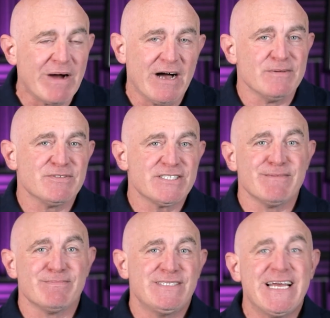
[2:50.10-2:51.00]
while
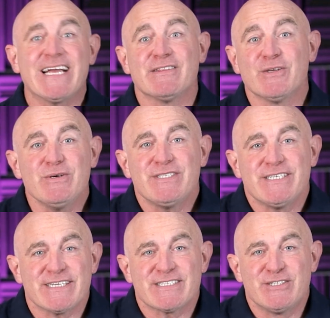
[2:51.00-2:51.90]
some tech
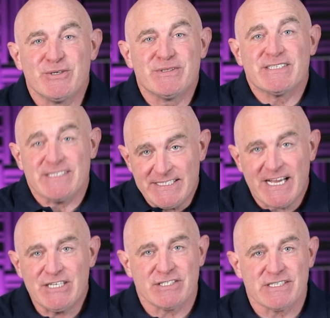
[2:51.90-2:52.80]
enthusiasts do this
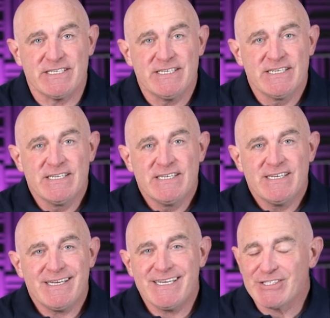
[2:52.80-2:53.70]
intentionally,
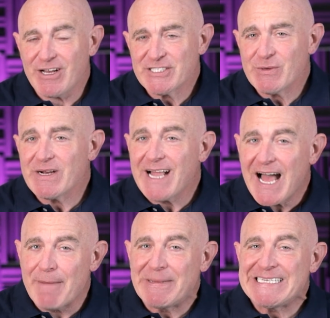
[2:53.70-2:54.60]
it's also a
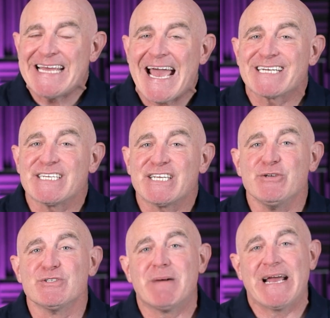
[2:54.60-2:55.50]
common tactic
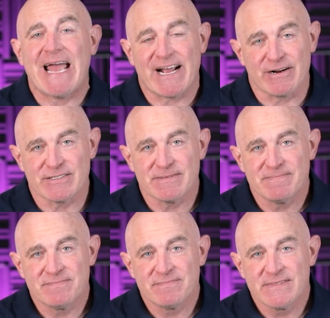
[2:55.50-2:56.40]
used by hackers.
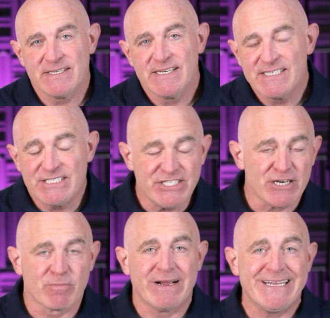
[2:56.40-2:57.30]

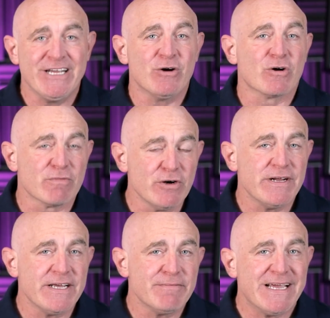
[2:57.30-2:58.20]
Jailbreaking or
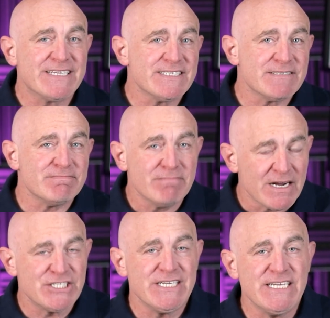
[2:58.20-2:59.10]
rooting makes it
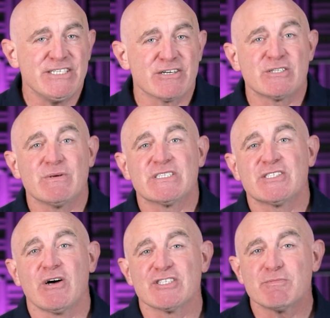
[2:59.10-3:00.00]
much easier to install